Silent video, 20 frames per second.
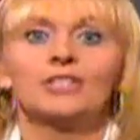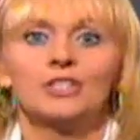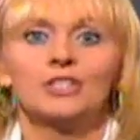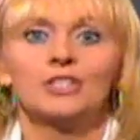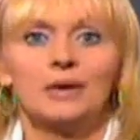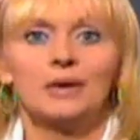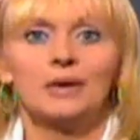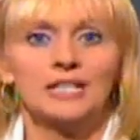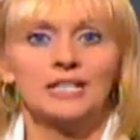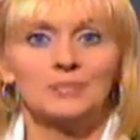
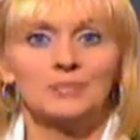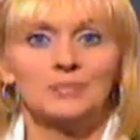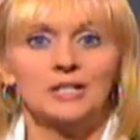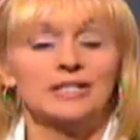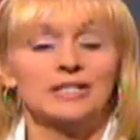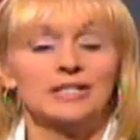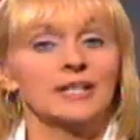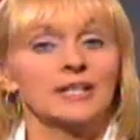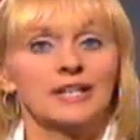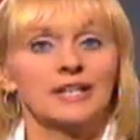experts
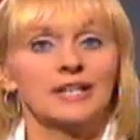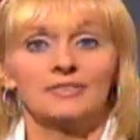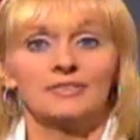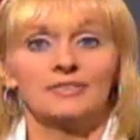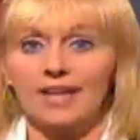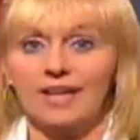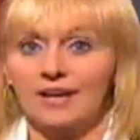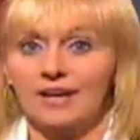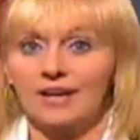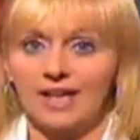set out
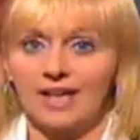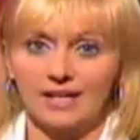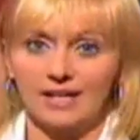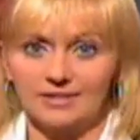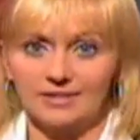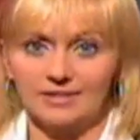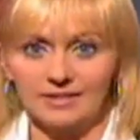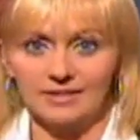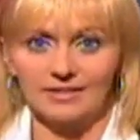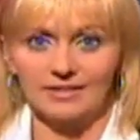their
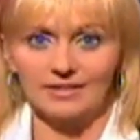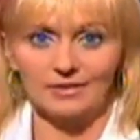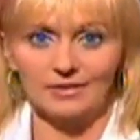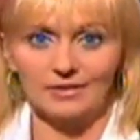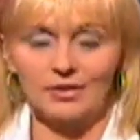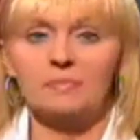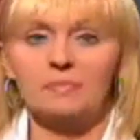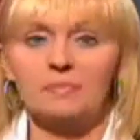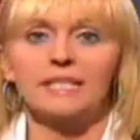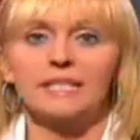cases. In a few
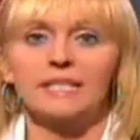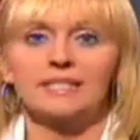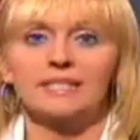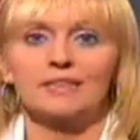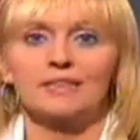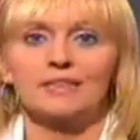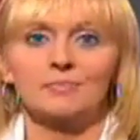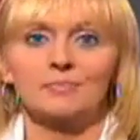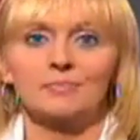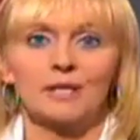minutes,
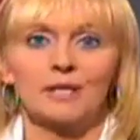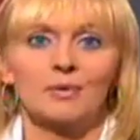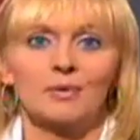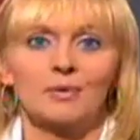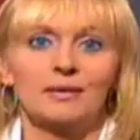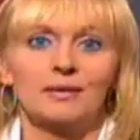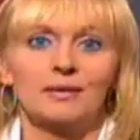David McWilliams and